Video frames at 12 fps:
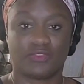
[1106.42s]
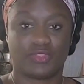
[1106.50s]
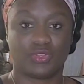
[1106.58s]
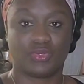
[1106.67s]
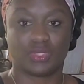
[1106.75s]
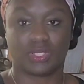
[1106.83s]

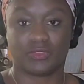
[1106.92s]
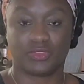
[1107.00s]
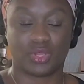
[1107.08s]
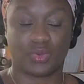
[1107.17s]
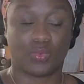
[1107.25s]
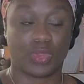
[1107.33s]
if
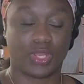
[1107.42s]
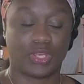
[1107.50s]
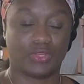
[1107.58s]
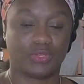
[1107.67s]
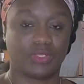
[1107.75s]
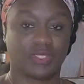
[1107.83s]
you're a
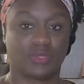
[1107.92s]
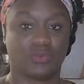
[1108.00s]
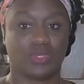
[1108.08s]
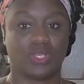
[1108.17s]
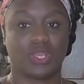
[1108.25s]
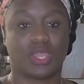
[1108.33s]
runner
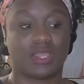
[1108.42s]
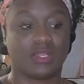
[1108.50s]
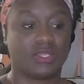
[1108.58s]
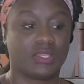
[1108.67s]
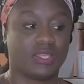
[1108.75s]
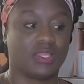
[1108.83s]
and
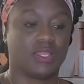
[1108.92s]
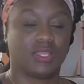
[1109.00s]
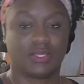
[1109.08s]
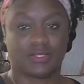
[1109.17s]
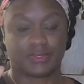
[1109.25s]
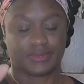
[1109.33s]
whatnot.
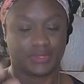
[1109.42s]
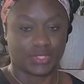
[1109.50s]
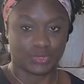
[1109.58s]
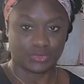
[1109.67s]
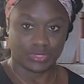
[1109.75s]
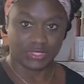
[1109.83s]

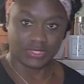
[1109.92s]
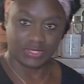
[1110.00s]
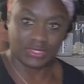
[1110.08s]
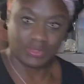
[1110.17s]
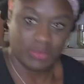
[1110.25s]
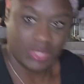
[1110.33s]
Hold
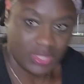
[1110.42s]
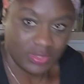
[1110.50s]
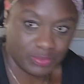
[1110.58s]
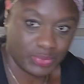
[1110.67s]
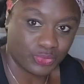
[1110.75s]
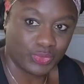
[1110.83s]
on, let me
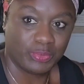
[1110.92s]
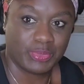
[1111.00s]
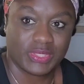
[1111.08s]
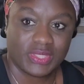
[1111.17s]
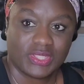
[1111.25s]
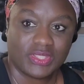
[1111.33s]

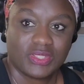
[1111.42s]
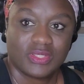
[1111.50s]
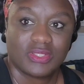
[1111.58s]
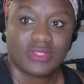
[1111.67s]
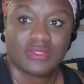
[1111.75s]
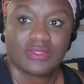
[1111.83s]
reposition.